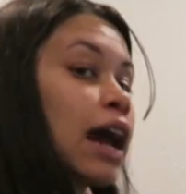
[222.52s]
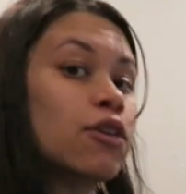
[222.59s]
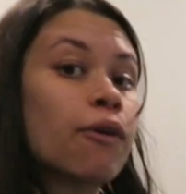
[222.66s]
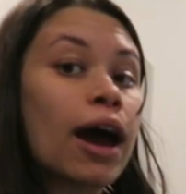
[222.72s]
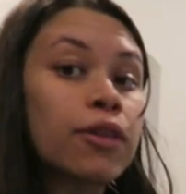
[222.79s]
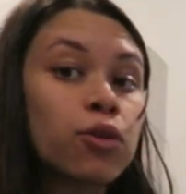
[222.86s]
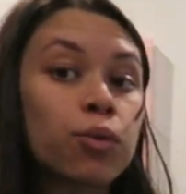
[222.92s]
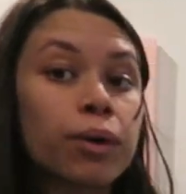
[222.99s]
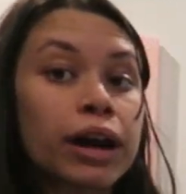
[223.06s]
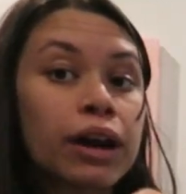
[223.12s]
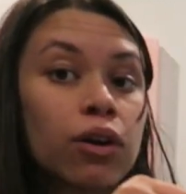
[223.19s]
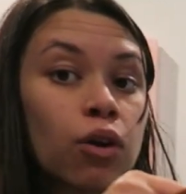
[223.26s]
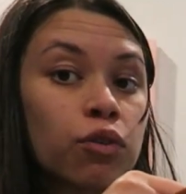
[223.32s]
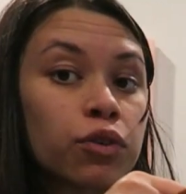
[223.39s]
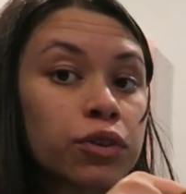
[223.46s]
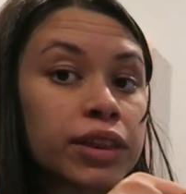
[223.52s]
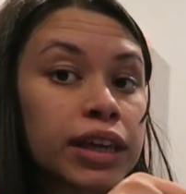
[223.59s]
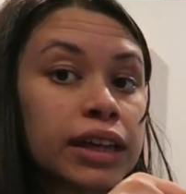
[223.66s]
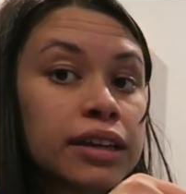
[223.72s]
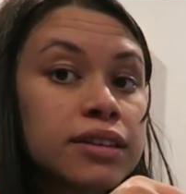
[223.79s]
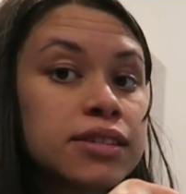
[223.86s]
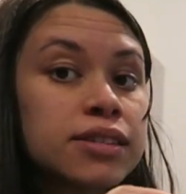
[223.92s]
I'd rather wear over
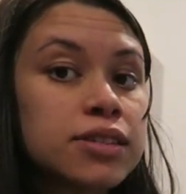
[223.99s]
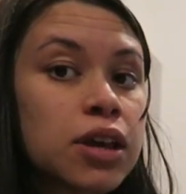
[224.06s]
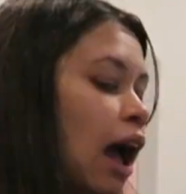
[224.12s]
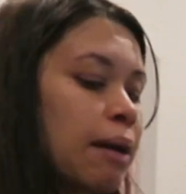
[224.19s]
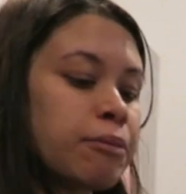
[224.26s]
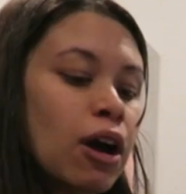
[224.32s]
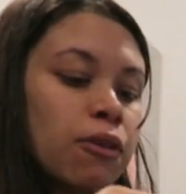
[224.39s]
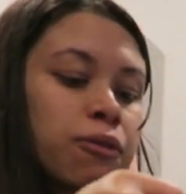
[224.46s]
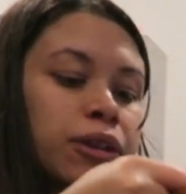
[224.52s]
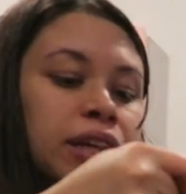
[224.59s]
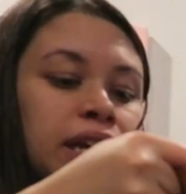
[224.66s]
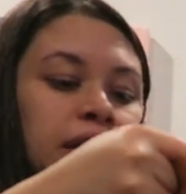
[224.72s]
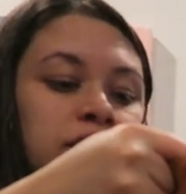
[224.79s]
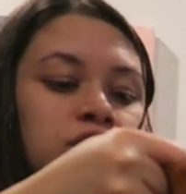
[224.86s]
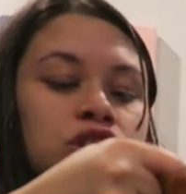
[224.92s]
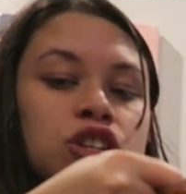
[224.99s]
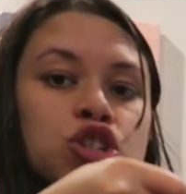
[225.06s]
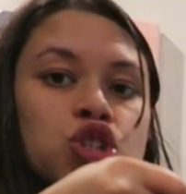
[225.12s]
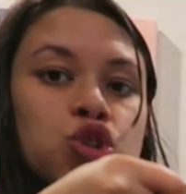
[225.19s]
these. So I'm not really into the